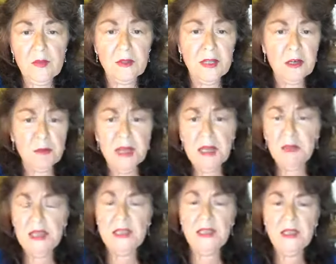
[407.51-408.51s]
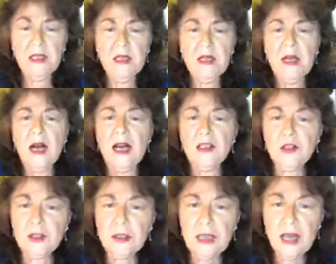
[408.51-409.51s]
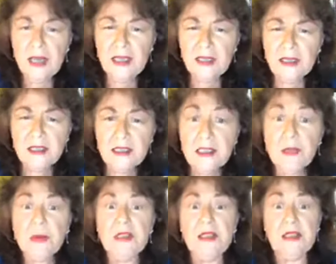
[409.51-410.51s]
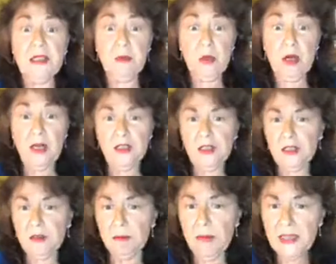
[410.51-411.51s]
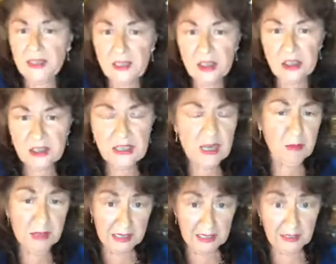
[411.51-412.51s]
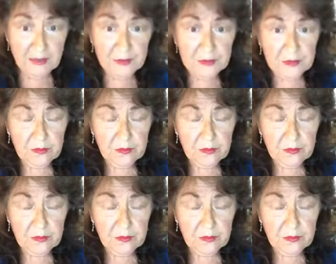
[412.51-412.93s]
There may be underlying secret subconscious messages coming in